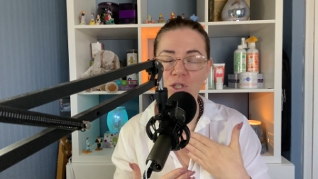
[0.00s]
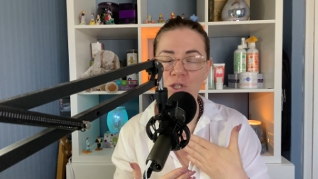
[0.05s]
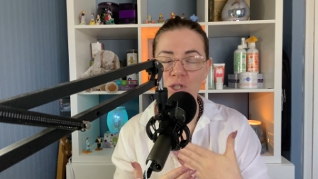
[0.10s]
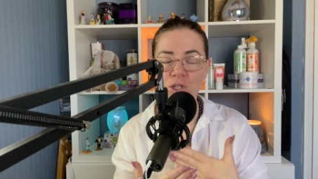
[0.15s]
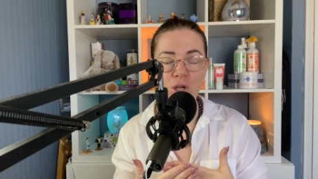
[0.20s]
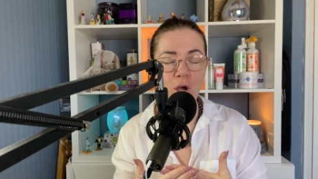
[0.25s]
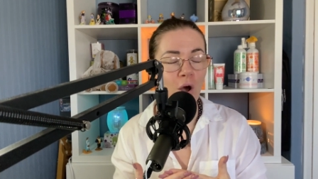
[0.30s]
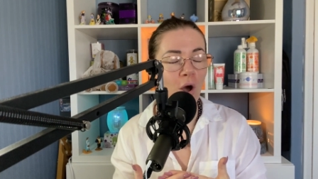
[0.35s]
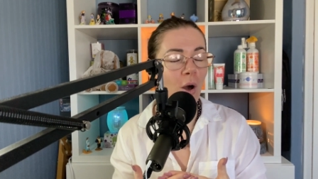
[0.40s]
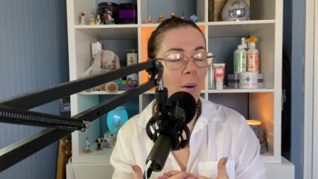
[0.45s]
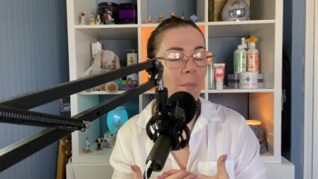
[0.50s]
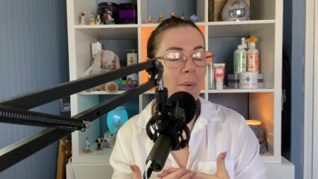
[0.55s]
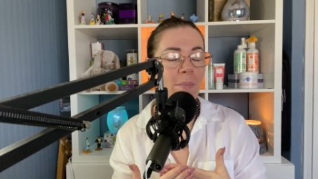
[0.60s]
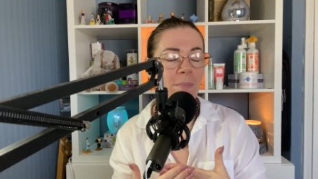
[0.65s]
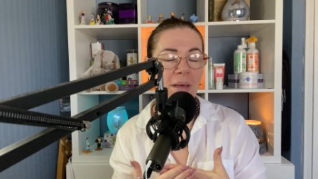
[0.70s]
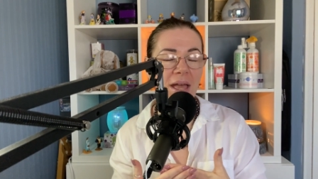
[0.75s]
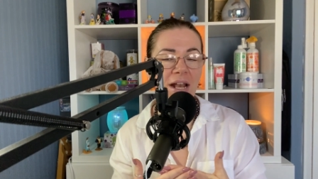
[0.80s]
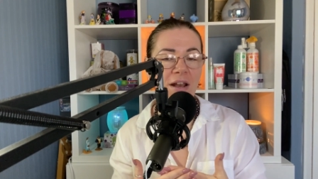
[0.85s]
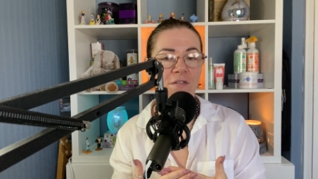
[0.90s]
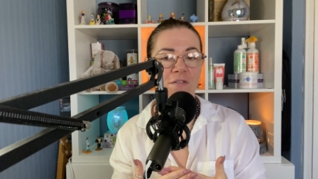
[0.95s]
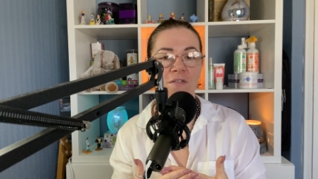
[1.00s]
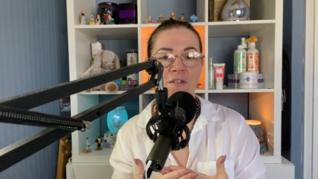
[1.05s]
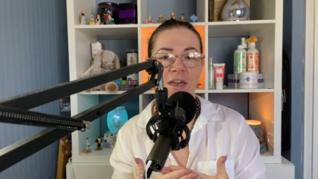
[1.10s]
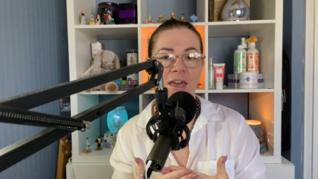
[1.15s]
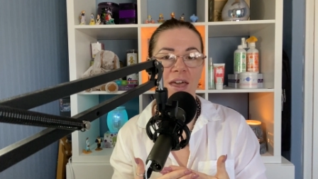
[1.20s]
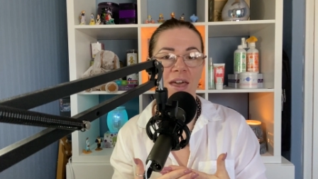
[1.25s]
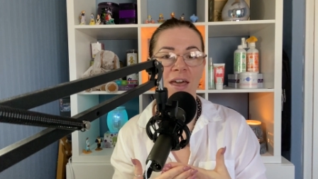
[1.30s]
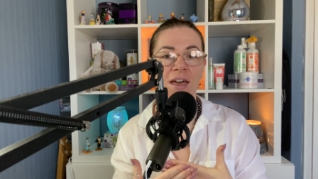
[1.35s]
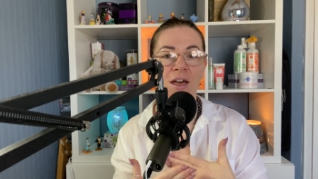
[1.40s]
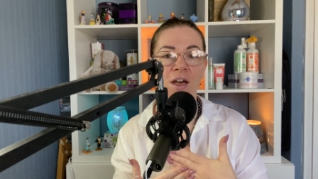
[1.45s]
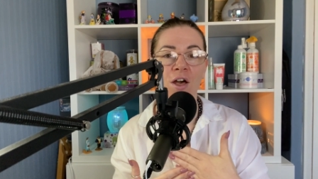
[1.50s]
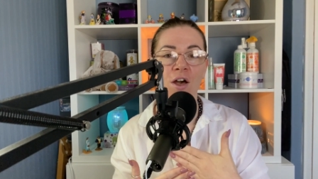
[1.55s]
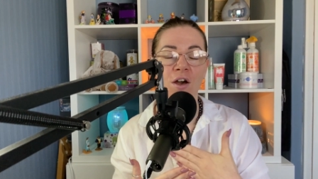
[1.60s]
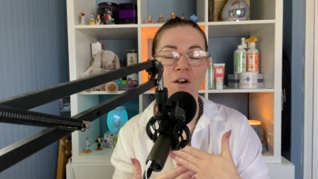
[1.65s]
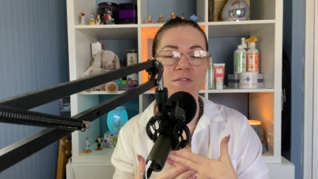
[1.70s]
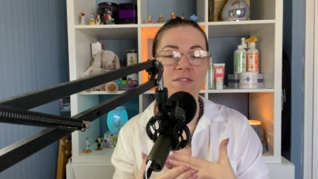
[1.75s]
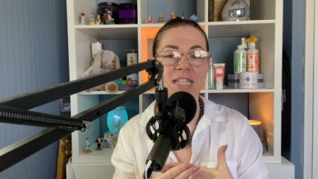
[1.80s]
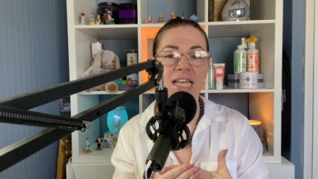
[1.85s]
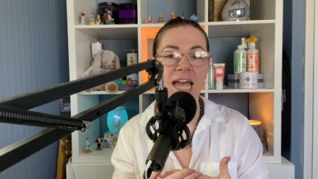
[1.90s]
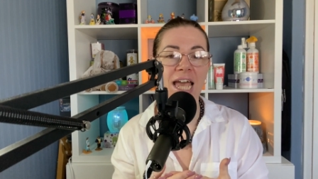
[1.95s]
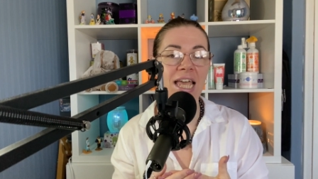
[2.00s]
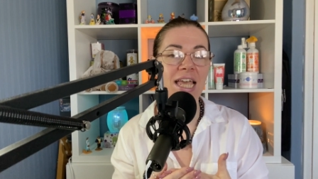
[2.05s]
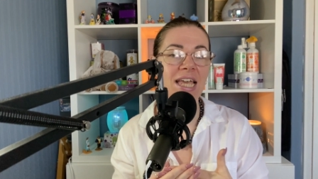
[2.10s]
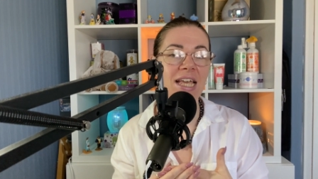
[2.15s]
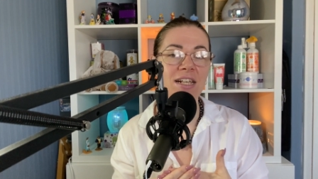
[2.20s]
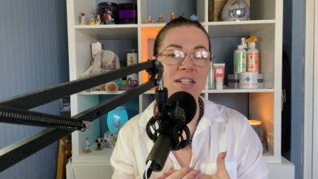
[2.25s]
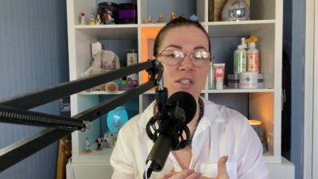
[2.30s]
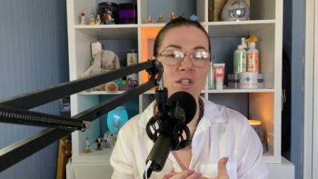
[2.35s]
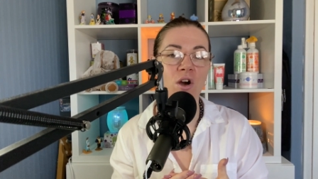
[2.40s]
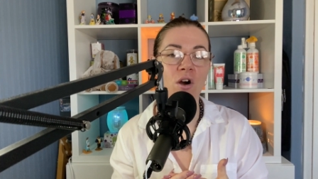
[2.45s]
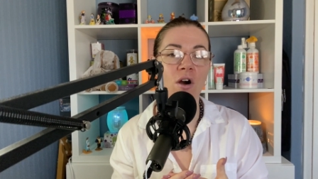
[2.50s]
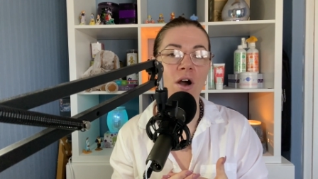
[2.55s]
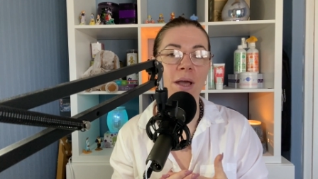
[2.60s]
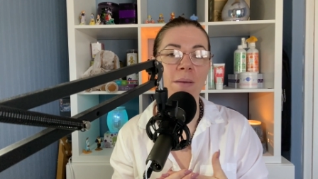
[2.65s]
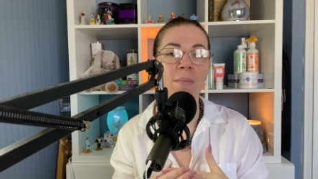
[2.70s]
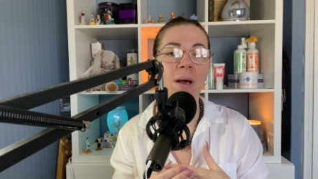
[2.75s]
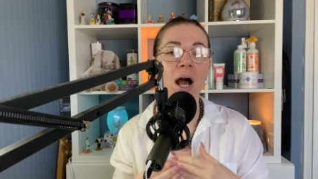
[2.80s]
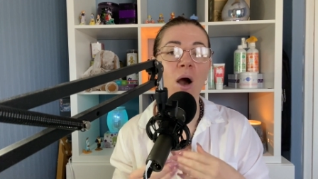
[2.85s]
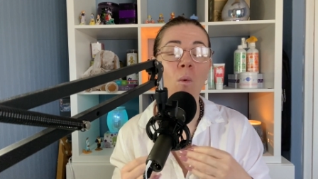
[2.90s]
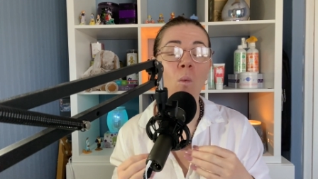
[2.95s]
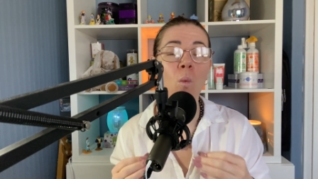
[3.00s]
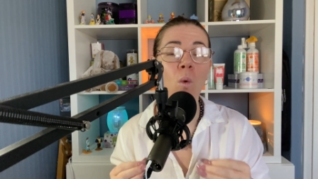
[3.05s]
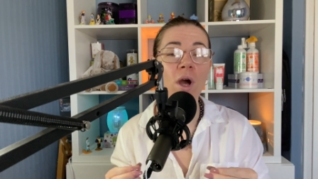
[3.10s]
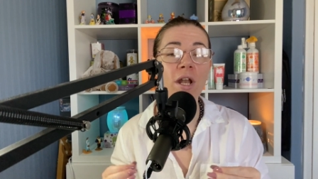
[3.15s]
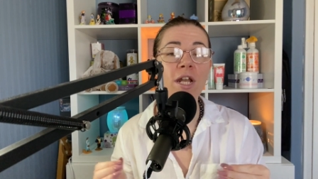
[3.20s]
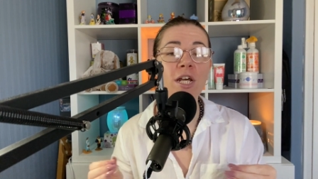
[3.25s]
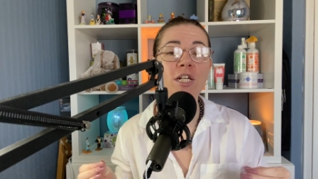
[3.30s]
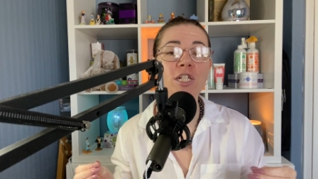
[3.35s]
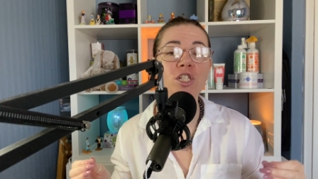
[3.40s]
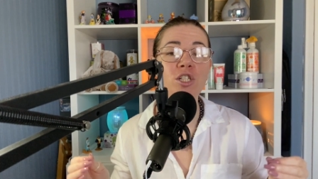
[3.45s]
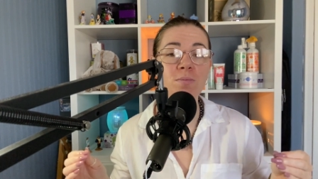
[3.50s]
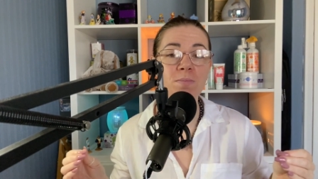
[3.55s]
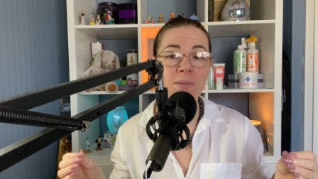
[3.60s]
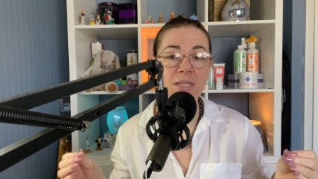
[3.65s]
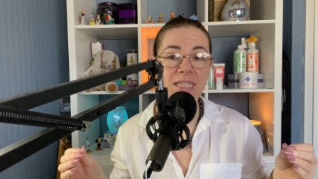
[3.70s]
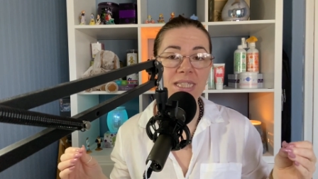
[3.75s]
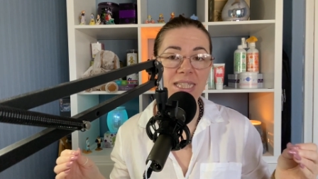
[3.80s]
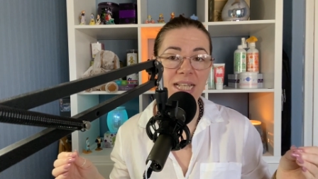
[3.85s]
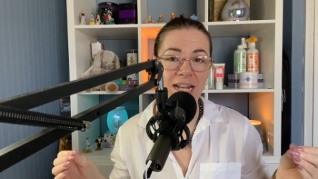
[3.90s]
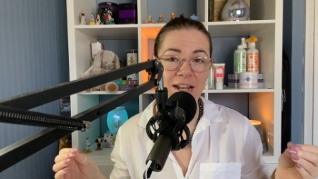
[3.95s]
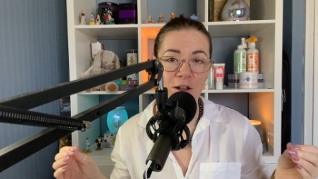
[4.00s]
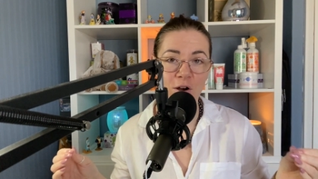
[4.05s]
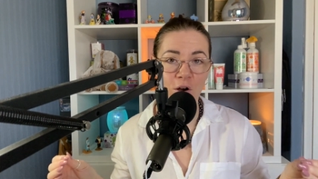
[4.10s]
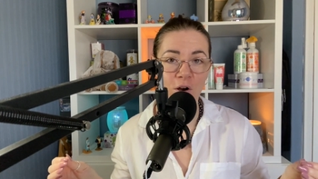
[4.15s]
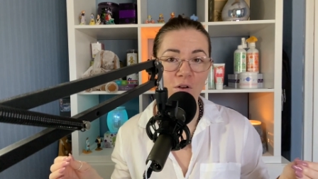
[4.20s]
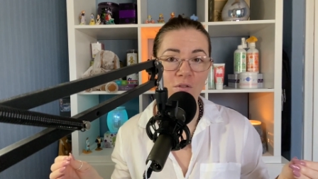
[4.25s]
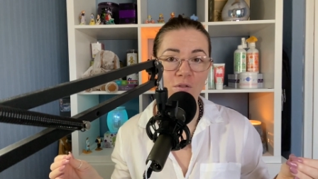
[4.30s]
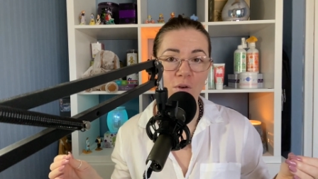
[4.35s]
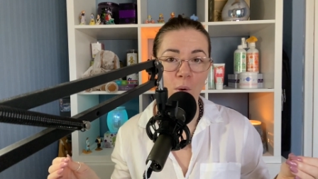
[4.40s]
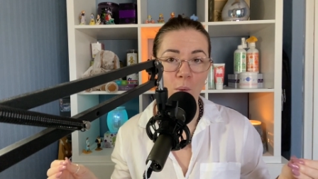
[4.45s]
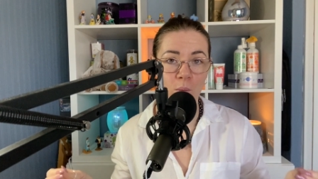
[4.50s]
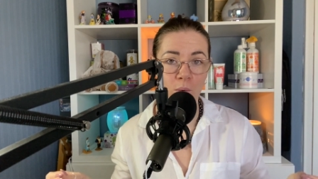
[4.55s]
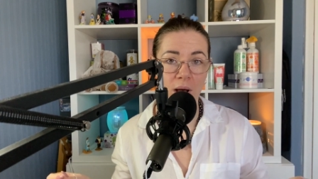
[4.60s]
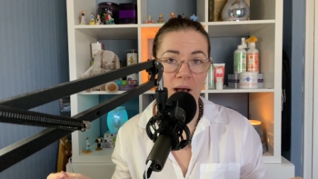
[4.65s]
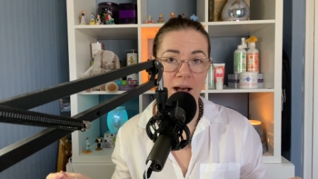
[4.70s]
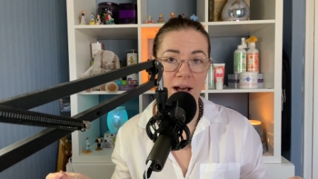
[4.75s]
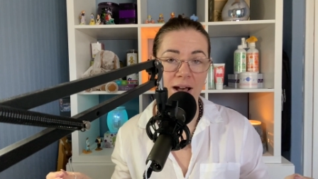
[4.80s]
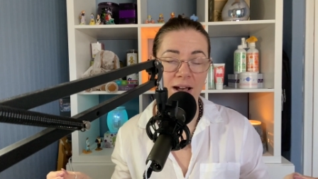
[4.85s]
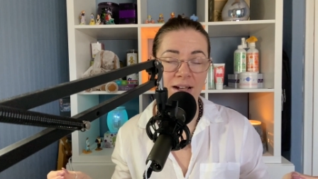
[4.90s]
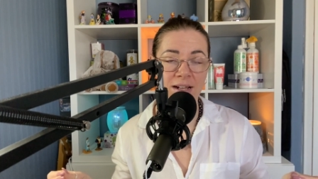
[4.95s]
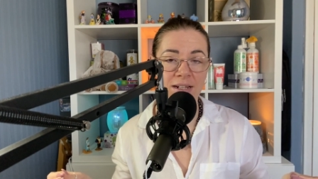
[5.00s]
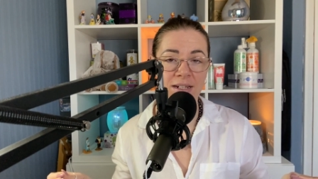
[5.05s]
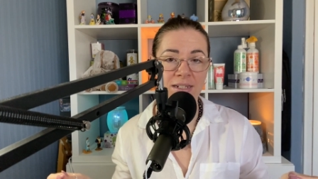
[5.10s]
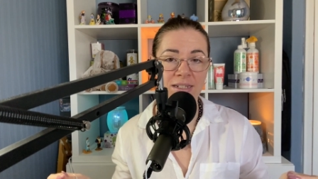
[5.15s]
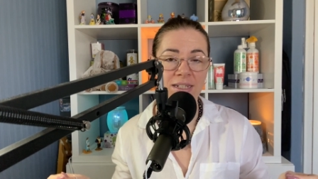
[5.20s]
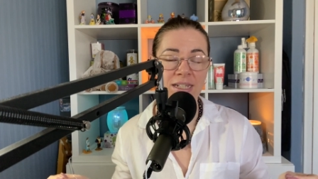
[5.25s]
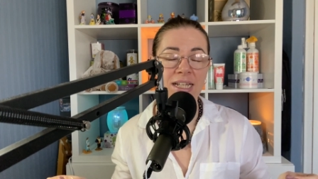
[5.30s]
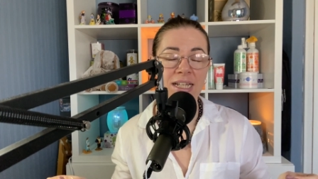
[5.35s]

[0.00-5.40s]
top benefit of taking time 100% off work